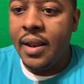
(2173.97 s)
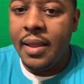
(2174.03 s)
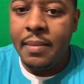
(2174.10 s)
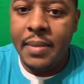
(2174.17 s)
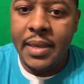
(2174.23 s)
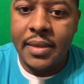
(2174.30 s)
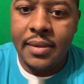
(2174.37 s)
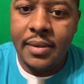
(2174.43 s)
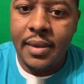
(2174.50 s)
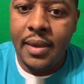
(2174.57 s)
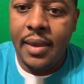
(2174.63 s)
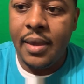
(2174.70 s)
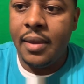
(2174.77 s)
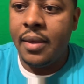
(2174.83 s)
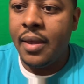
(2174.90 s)
Let me
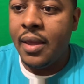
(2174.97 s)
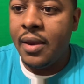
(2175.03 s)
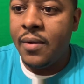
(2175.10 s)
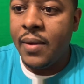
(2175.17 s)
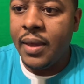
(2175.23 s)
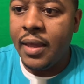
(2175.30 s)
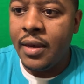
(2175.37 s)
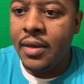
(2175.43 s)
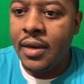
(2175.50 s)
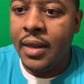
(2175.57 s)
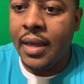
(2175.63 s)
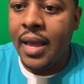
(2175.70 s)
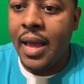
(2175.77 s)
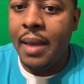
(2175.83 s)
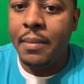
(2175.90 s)
see. How do I get to the
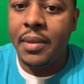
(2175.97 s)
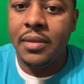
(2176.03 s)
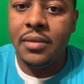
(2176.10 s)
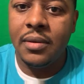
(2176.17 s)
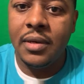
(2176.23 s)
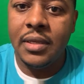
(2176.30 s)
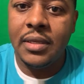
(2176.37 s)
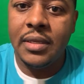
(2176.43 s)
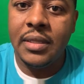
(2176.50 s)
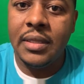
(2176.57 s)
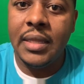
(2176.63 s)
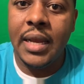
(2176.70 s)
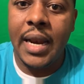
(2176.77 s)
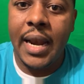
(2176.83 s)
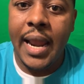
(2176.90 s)
comments on this
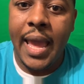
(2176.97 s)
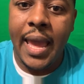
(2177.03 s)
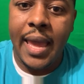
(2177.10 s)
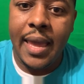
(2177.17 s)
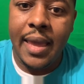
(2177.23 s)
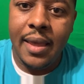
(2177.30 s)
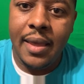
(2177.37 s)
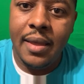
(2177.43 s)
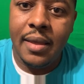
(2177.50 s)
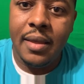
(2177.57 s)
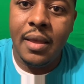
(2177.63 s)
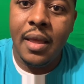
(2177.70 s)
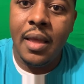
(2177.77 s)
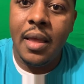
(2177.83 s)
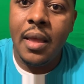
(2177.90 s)

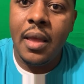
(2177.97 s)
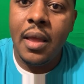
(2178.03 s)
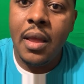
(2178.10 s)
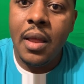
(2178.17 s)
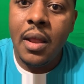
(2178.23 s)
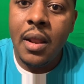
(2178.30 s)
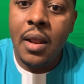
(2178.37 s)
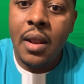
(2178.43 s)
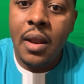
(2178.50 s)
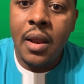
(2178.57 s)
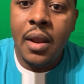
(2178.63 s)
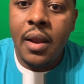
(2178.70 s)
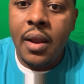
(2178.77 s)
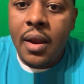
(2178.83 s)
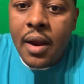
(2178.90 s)
da-da-dang?
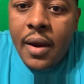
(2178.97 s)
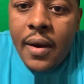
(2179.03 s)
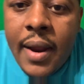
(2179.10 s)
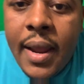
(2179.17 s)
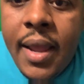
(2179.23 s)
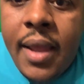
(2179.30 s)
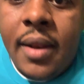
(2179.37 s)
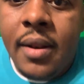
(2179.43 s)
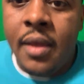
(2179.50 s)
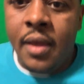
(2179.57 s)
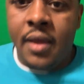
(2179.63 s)
All right.